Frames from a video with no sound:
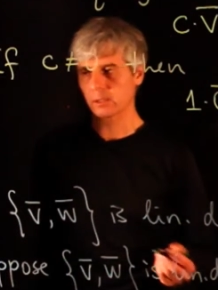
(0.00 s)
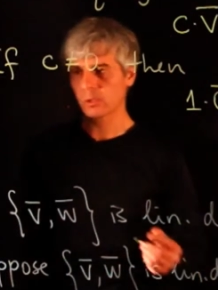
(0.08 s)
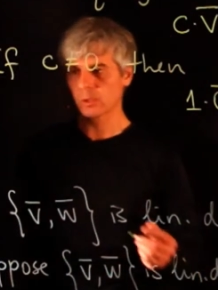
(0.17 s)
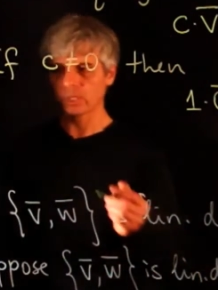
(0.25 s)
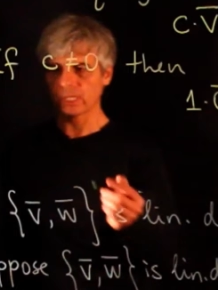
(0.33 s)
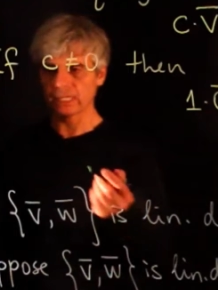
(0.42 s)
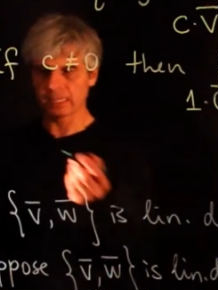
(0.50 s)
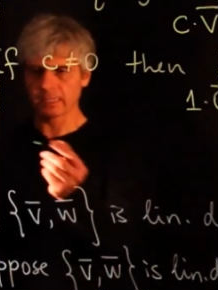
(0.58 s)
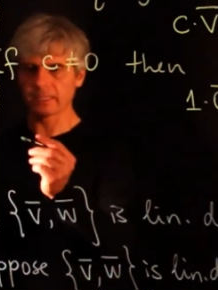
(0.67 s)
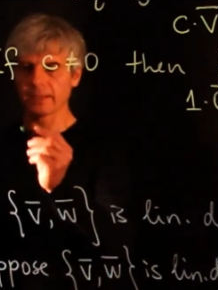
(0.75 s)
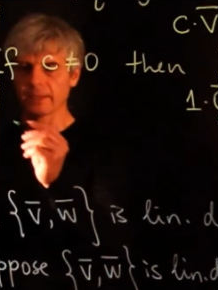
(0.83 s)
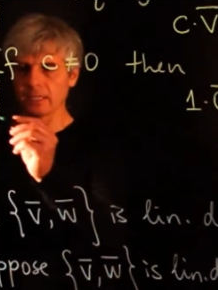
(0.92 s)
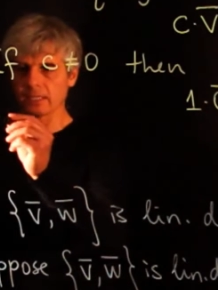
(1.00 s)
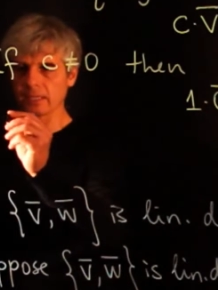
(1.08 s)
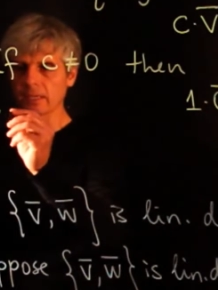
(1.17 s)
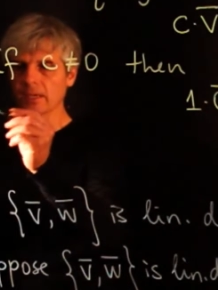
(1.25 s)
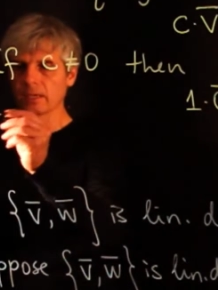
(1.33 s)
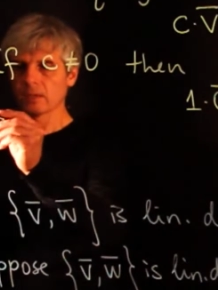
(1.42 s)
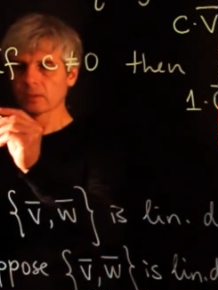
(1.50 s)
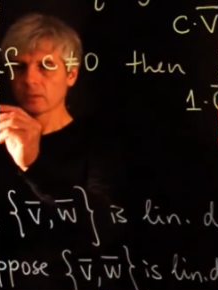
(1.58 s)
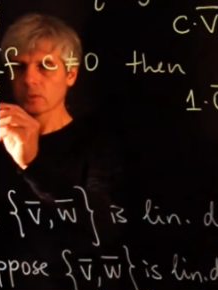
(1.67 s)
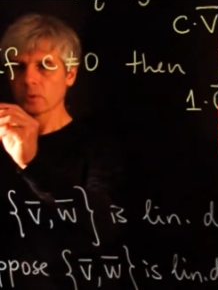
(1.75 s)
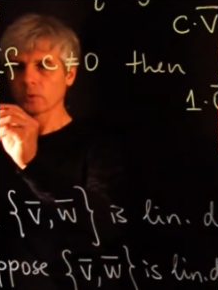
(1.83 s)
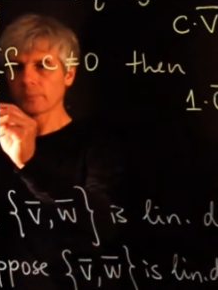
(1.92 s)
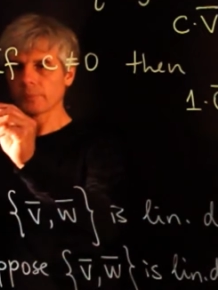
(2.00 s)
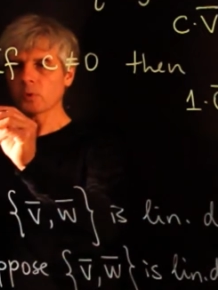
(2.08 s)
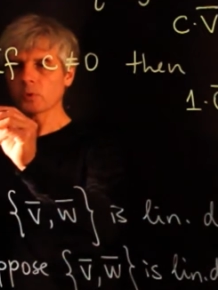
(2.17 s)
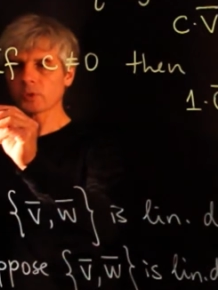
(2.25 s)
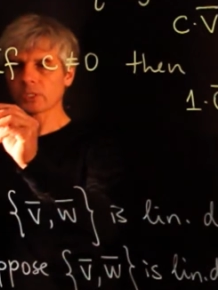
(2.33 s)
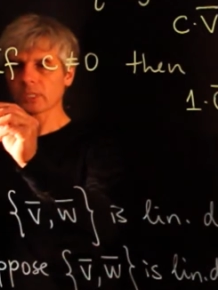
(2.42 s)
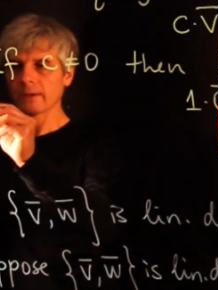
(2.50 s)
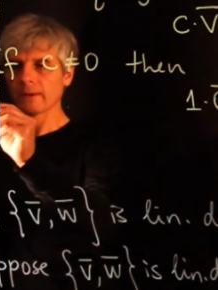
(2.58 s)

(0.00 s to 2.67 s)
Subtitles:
So let's see this. So suppose